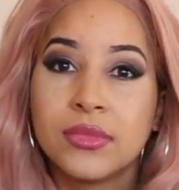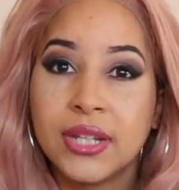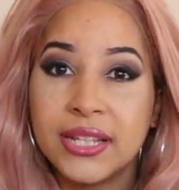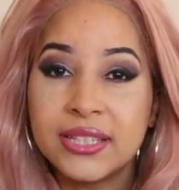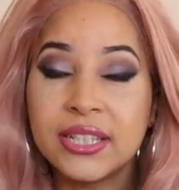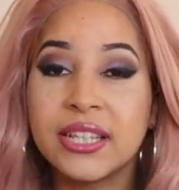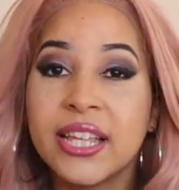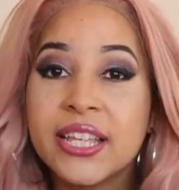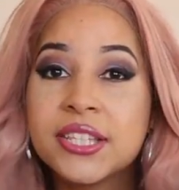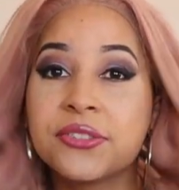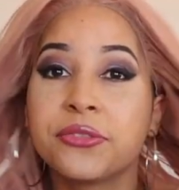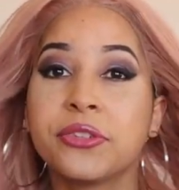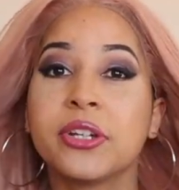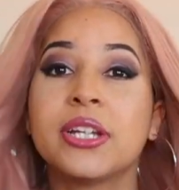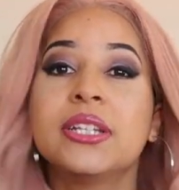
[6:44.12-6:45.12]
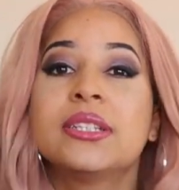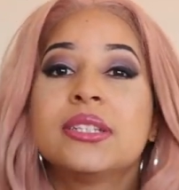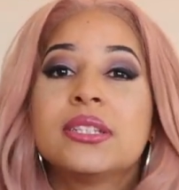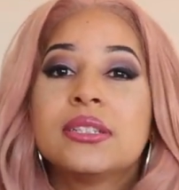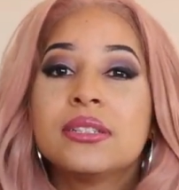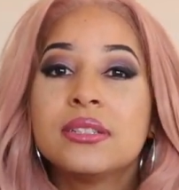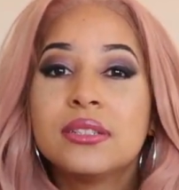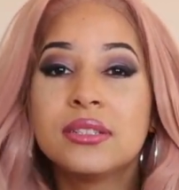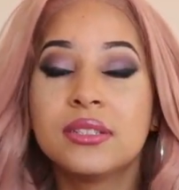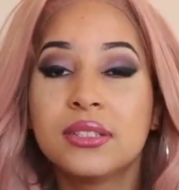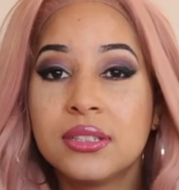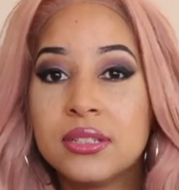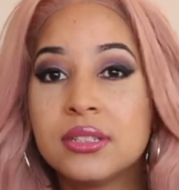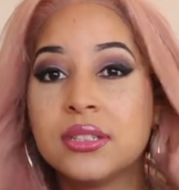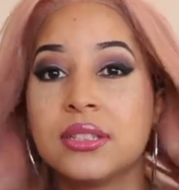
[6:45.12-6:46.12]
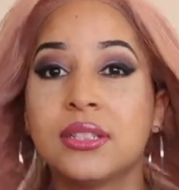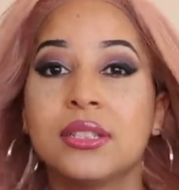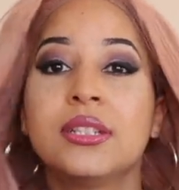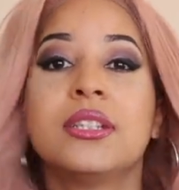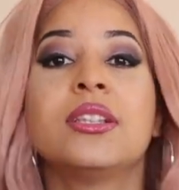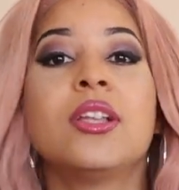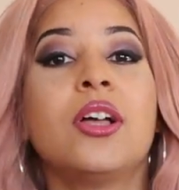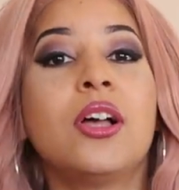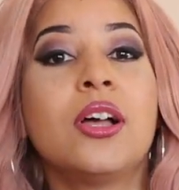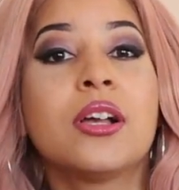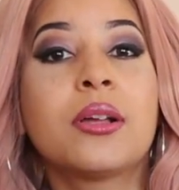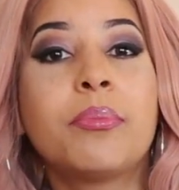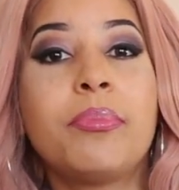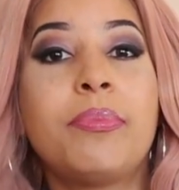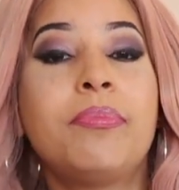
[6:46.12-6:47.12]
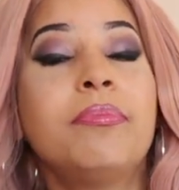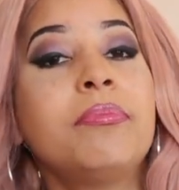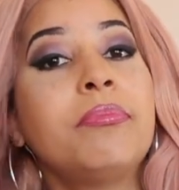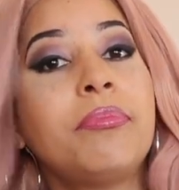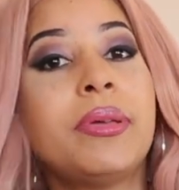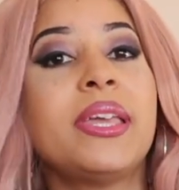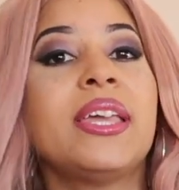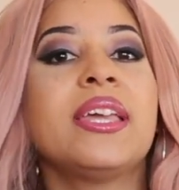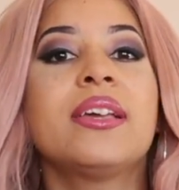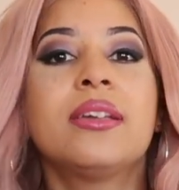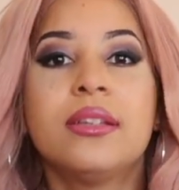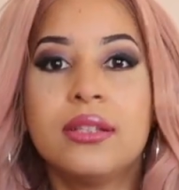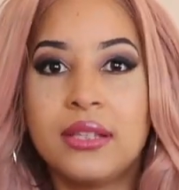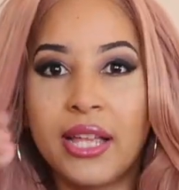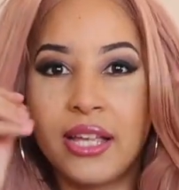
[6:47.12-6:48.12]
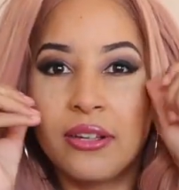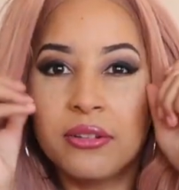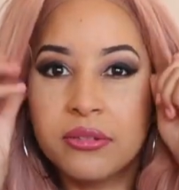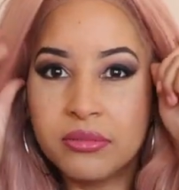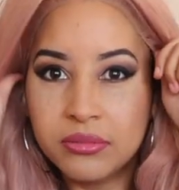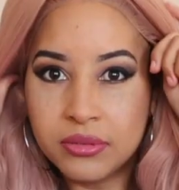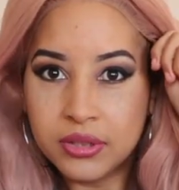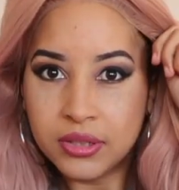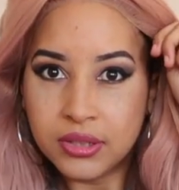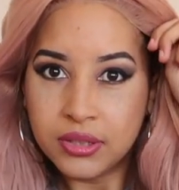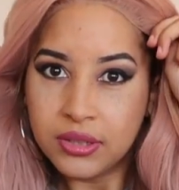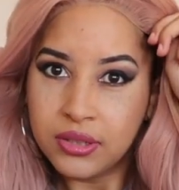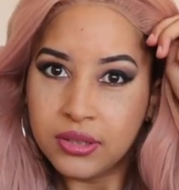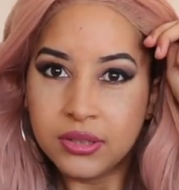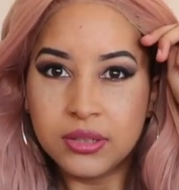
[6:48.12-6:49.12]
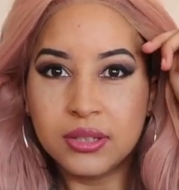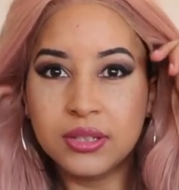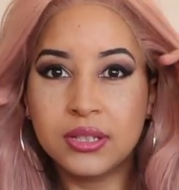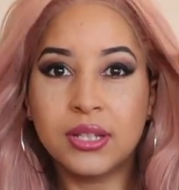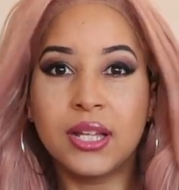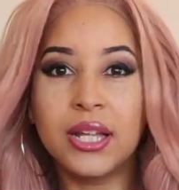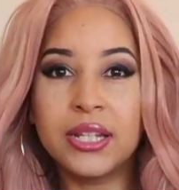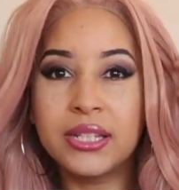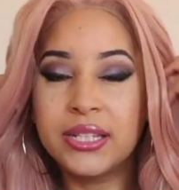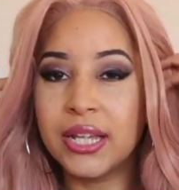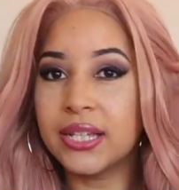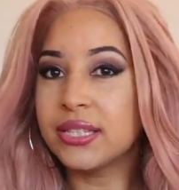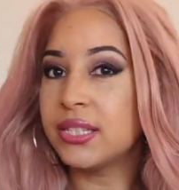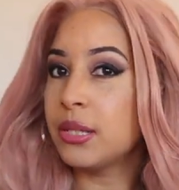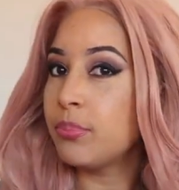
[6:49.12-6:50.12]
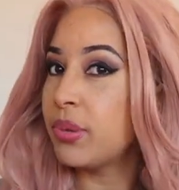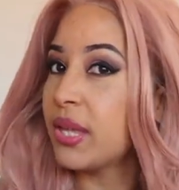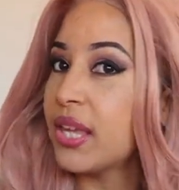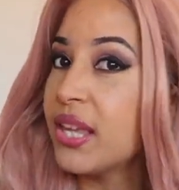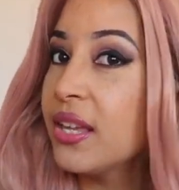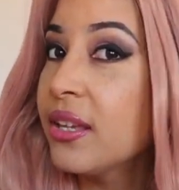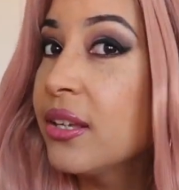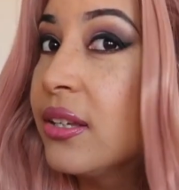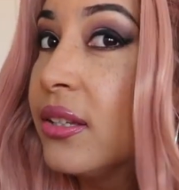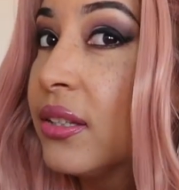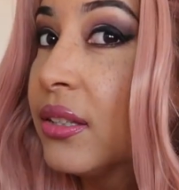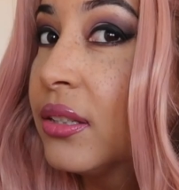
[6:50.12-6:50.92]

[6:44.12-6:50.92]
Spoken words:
Has a lace front, long, pink, like a dusty pink.